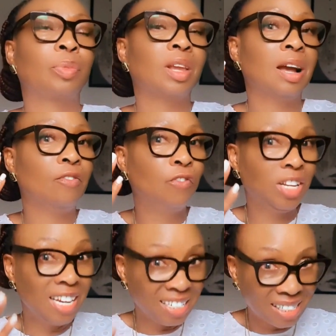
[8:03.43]

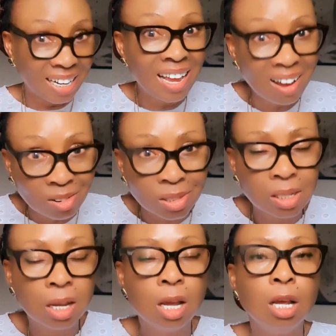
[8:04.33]
fitness and health.
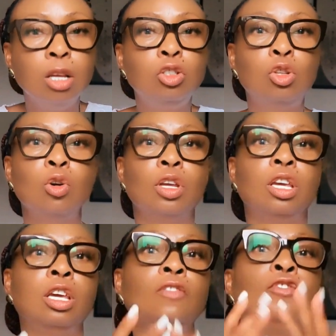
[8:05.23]
So
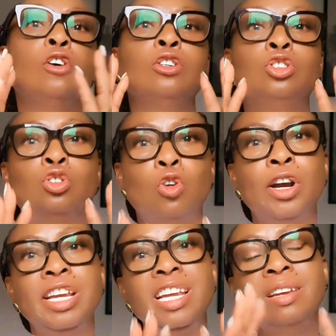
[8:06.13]
if you're
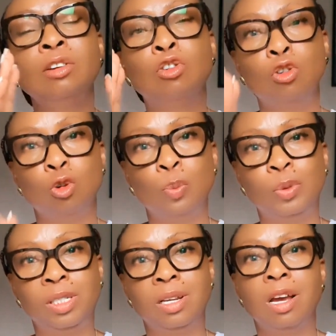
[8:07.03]
joining
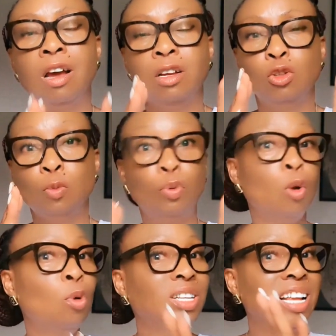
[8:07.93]
groups to
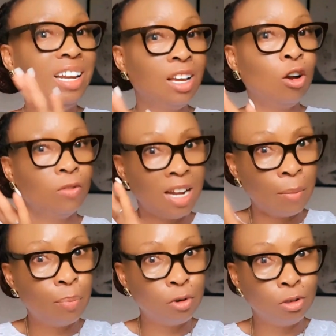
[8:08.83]
promote the link of that
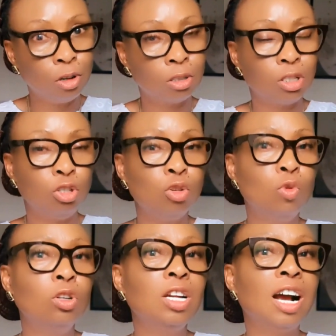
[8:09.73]
product, you
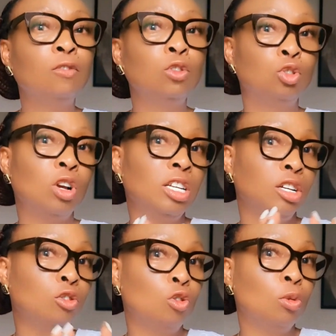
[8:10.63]
would have to join the
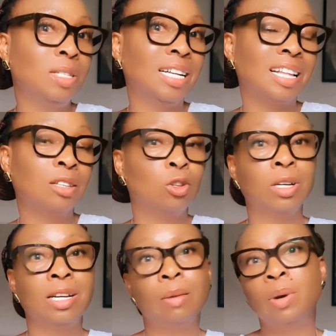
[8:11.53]
groups that are
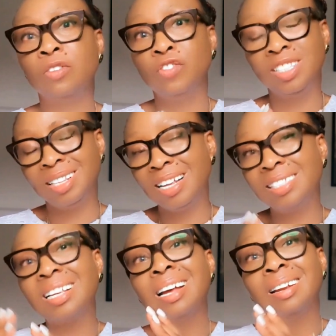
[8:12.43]
talking about
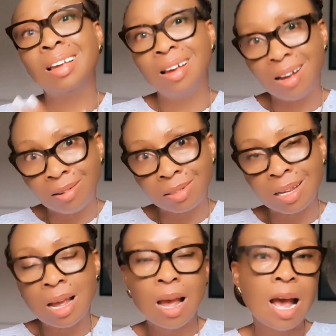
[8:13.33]
fitness and health.
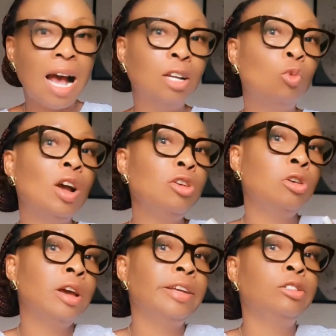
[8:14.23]
And when you
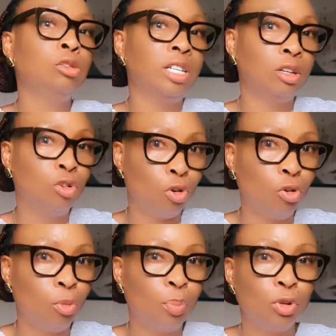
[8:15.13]
go into the
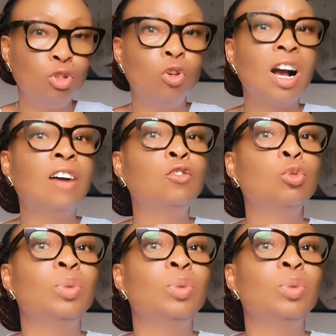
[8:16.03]
group, you have to be